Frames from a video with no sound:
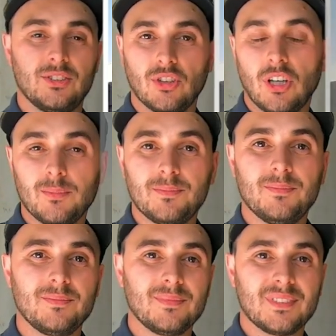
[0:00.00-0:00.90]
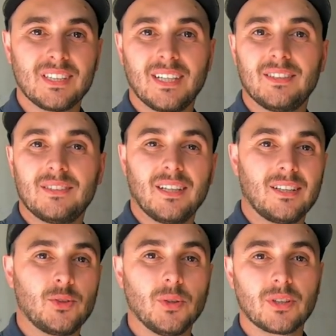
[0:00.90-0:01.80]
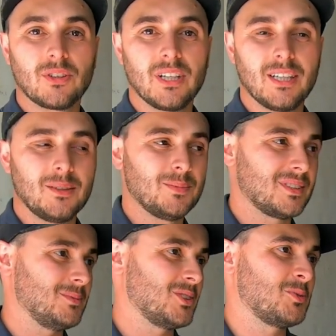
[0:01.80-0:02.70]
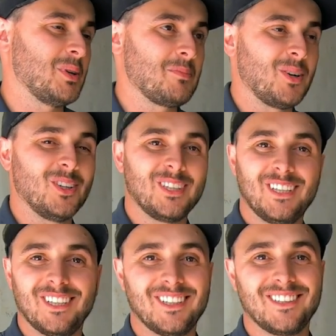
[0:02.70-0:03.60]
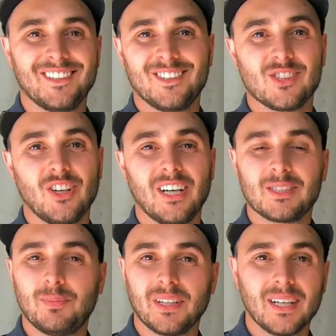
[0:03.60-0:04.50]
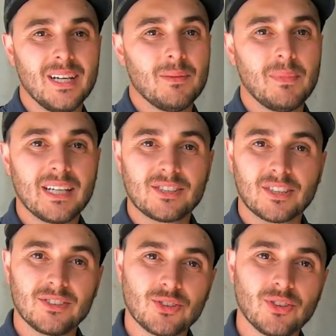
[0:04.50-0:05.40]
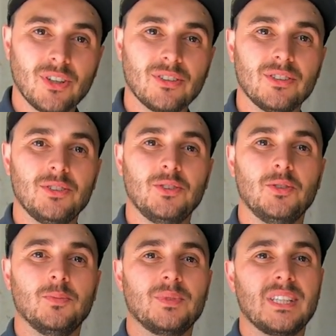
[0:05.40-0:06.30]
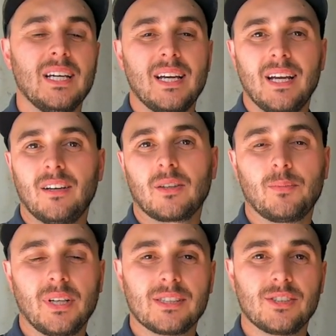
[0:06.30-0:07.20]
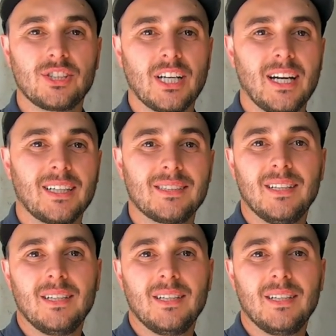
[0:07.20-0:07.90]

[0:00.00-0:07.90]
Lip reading: job site tool cribs. I'm just spitballing here. There's lots, but master control rooms, air compressor shacks,